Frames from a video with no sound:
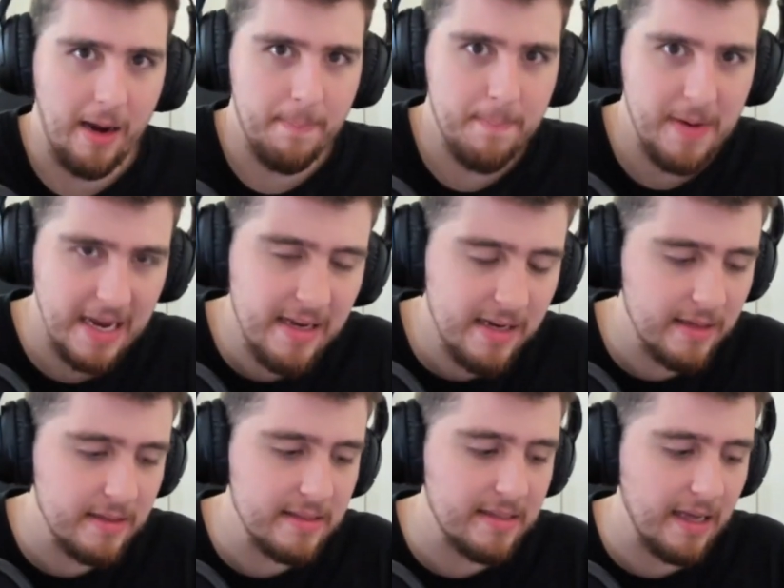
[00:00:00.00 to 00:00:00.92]

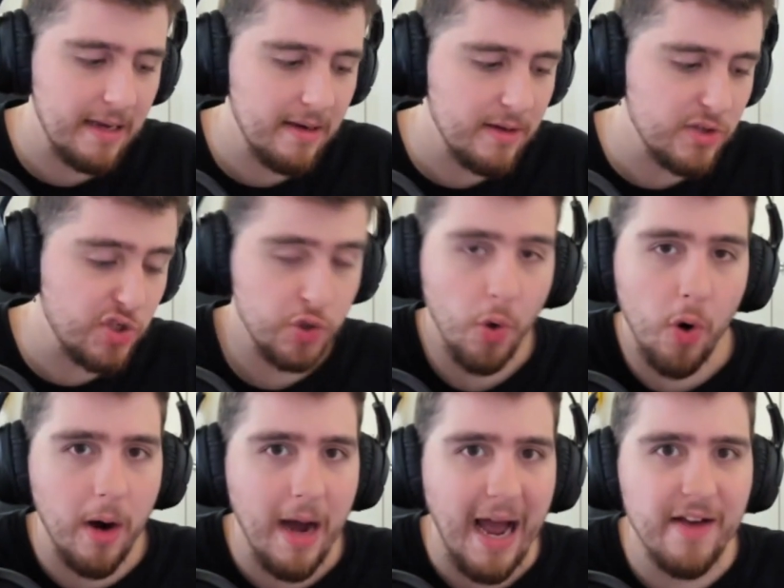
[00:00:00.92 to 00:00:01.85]
opinions that
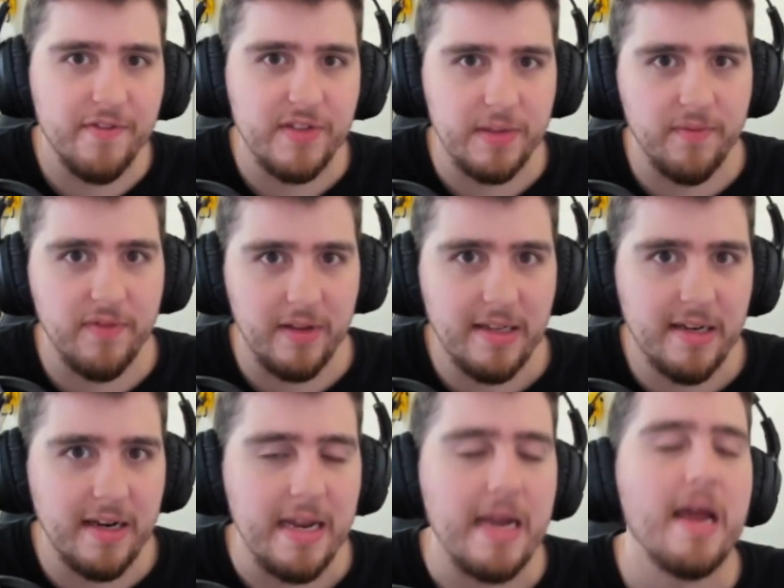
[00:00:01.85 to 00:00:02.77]
sure have some
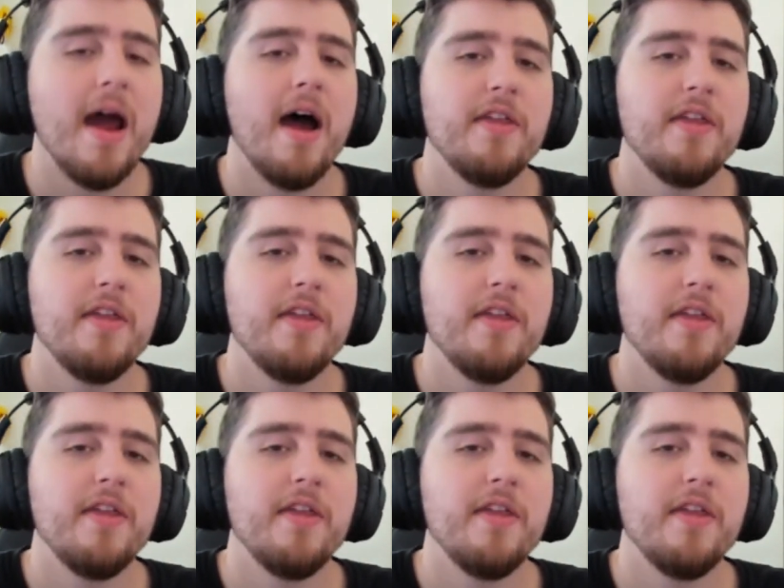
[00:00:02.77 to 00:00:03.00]
validity.